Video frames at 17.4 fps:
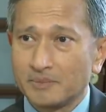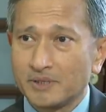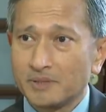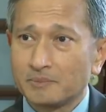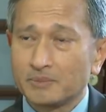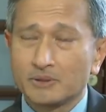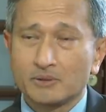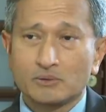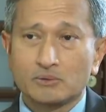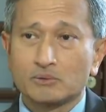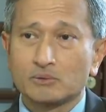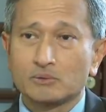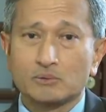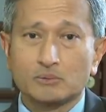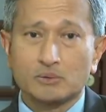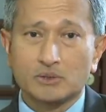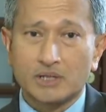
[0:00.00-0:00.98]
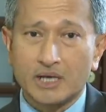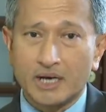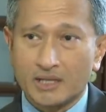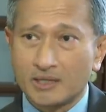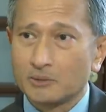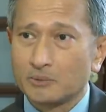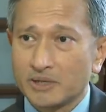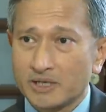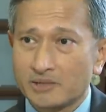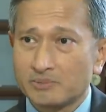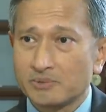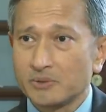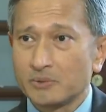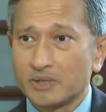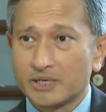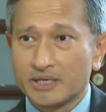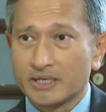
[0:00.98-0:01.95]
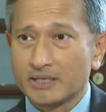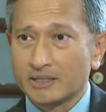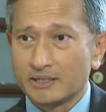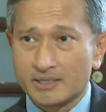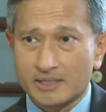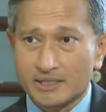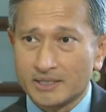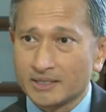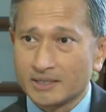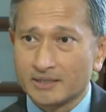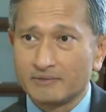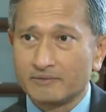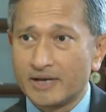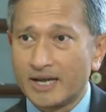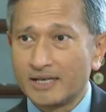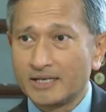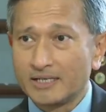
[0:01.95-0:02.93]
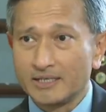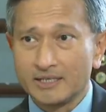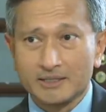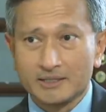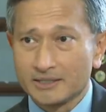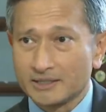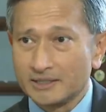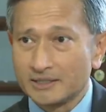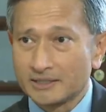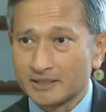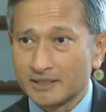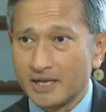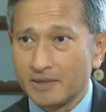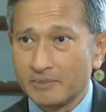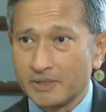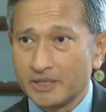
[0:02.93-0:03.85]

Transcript: people who would otherwise be working in Silicon Valley into internet